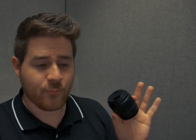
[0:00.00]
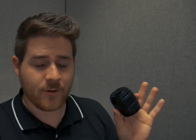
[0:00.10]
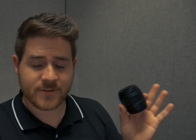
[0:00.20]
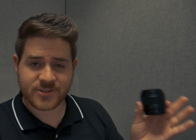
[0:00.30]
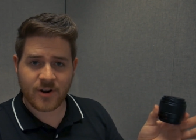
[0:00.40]

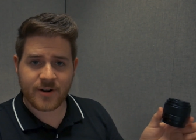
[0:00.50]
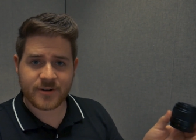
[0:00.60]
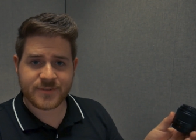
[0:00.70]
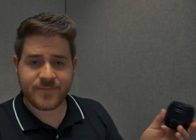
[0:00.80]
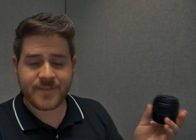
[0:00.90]
Well, for
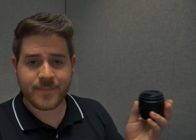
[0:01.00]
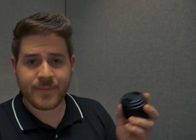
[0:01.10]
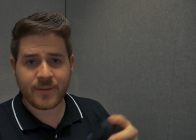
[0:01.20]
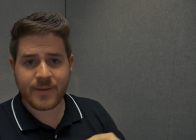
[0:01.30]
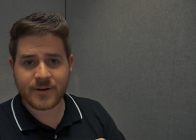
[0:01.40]
starters,
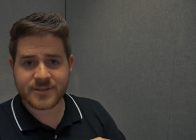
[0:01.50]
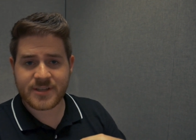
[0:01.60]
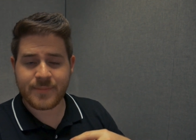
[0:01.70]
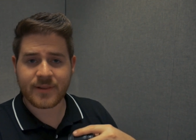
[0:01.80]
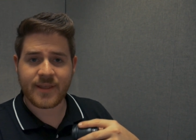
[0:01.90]
50mm
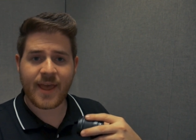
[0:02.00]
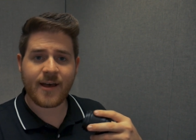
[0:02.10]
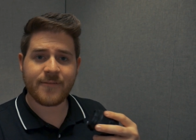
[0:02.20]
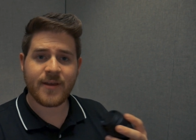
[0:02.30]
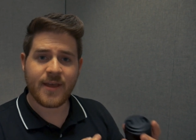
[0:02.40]
typically
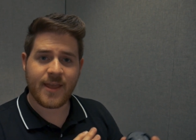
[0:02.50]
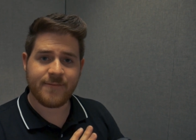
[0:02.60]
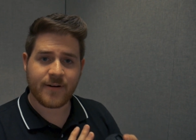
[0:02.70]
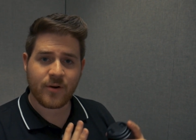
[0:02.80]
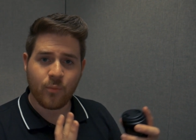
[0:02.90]
have a
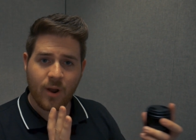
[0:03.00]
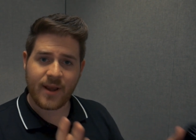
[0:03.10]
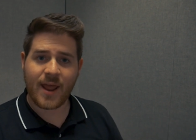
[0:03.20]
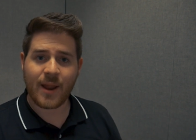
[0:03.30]
very wide